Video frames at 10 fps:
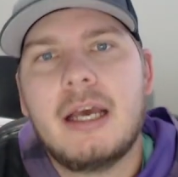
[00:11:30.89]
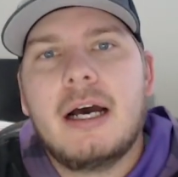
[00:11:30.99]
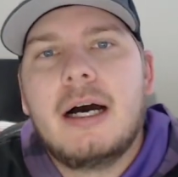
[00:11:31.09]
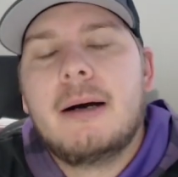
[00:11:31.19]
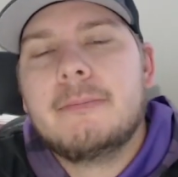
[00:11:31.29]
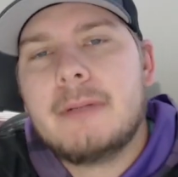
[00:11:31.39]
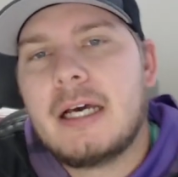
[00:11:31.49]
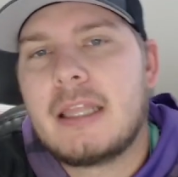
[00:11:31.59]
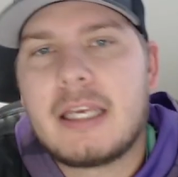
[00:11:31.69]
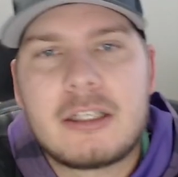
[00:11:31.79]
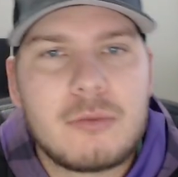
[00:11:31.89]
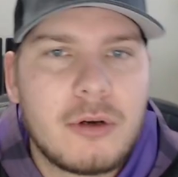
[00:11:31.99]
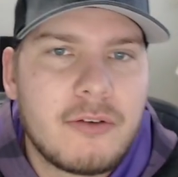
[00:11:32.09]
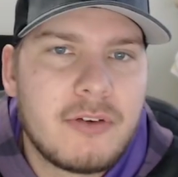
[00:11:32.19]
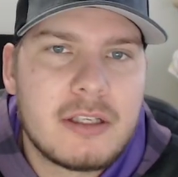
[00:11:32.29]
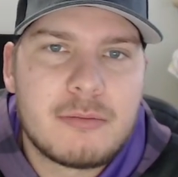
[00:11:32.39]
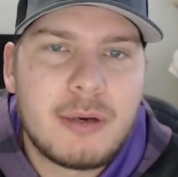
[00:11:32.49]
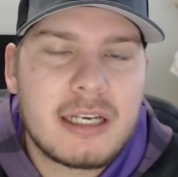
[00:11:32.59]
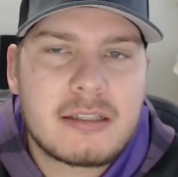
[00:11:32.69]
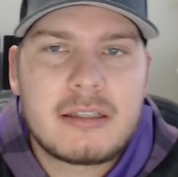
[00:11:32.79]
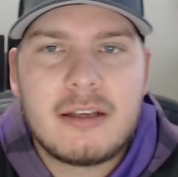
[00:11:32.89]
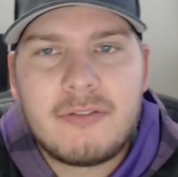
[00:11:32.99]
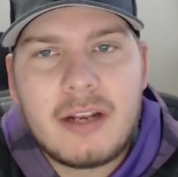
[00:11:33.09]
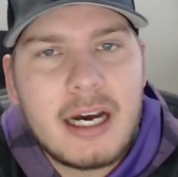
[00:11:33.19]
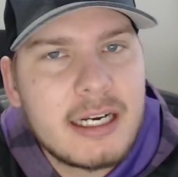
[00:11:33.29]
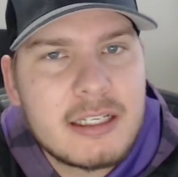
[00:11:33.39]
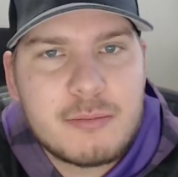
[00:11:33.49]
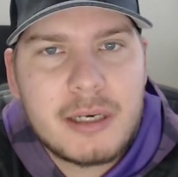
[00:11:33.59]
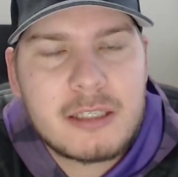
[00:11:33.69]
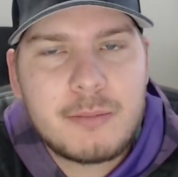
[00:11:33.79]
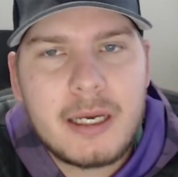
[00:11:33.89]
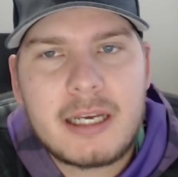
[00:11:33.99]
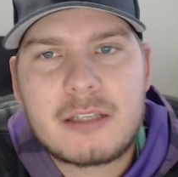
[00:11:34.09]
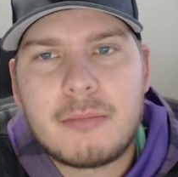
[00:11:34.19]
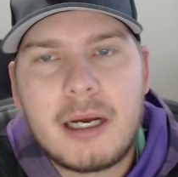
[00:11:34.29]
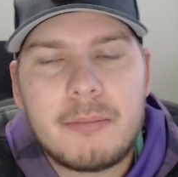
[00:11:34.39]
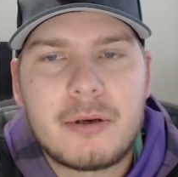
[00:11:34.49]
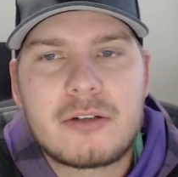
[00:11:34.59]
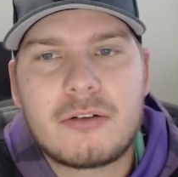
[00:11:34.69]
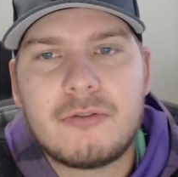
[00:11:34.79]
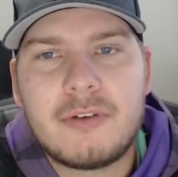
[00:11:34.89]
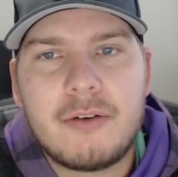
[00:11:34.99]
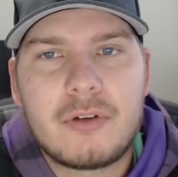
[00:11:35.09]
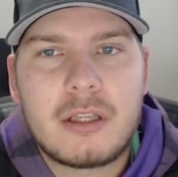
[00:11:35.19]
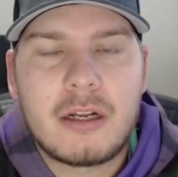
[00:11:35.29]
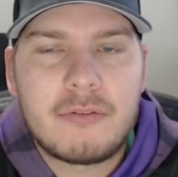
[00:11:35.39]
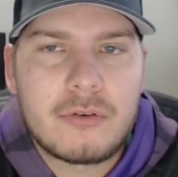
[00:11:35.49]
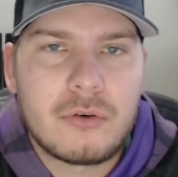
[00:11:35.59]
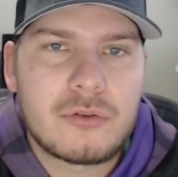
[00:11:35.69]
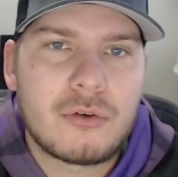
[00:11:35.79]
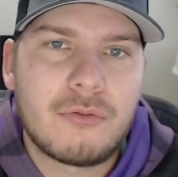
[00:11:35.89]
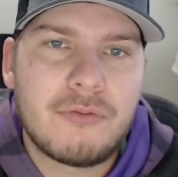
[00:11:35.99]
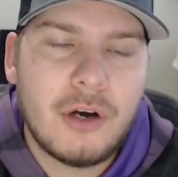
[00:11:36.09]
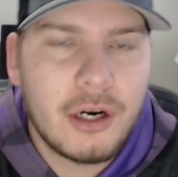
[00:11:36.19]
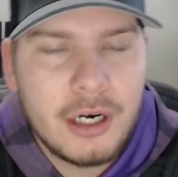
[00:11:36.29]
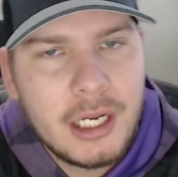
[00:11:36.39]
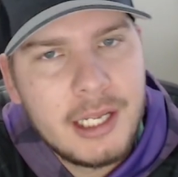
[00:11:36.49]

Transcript: Um, I think it's one of his best, if not his best bag. It's my personal favorite that I've thrown so far.